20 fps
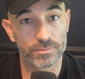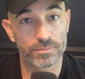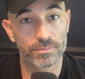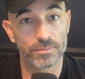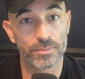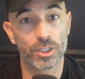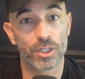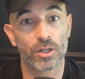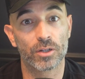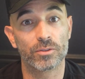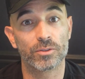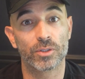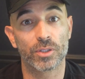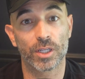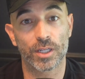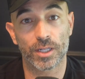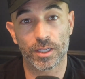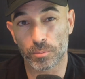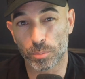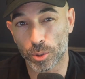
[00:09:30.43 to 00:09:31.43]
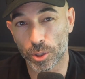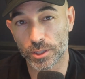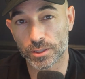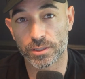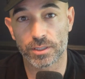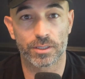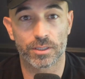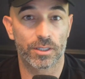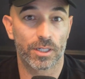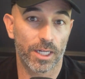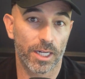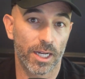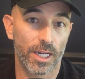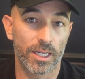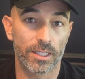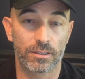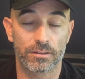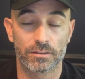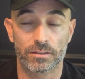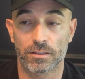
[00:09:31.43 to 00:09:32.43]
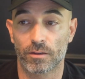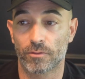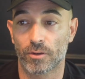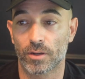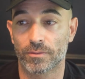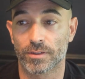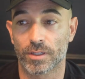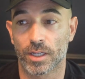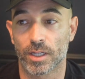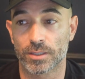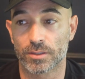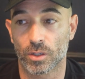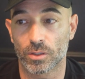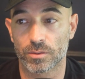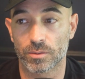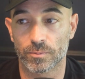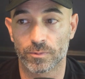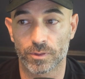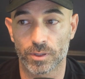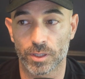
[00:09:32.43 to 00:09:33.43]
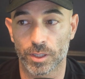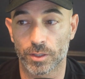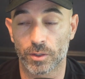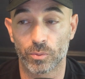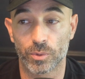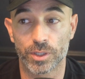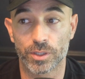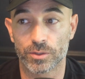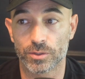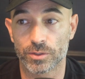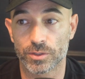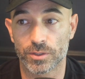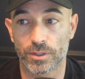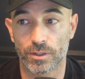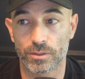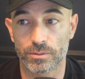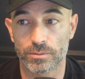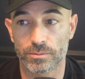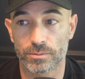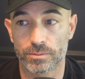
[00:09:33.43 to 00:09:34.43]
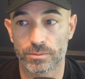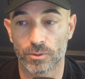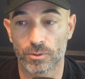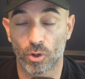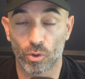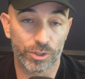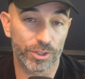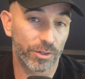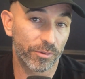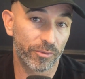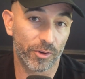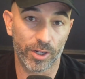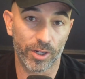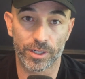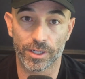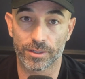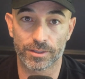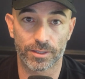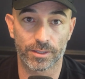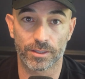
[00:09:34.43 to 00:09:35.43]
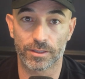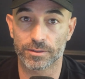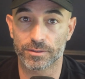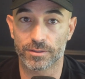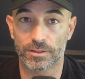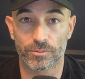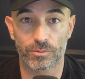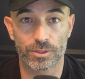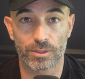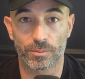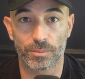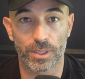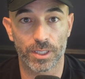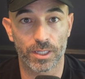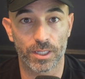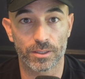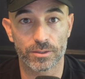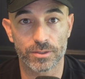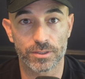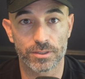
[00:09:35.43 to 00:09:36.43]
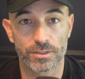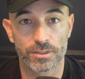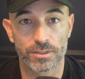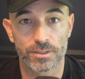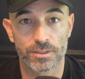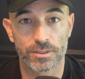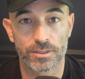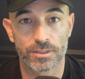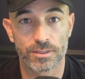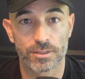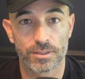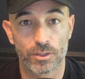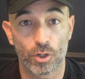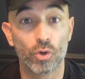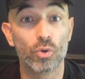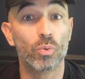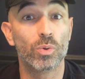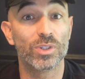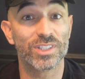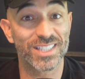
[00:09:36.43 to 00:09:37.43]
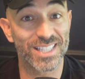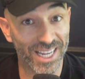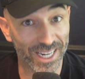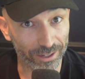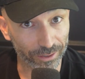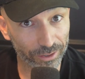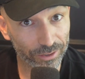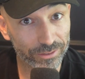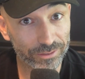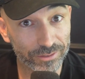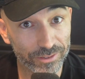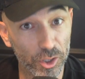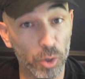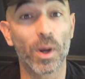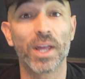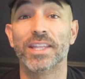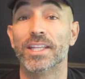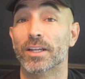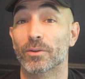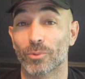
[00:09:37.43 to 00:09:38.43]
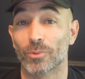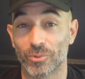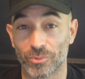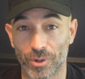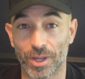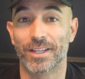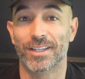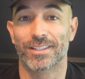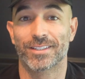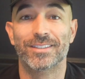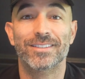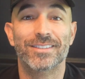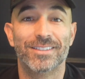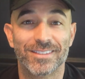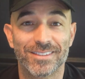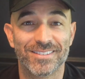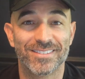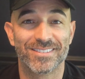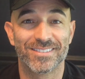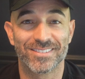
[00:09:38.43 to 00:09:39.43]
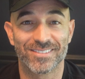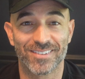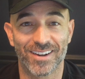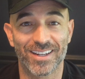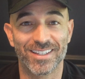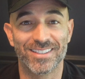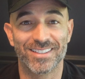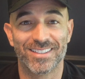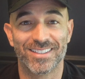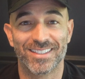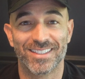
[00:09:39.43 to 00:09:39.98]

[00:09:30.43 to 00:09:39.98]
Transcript: You get complacent and you're like, I could slough off and not talk to them for like a week or so, only to find out that they listed with somebody else who was there when they were ready, right?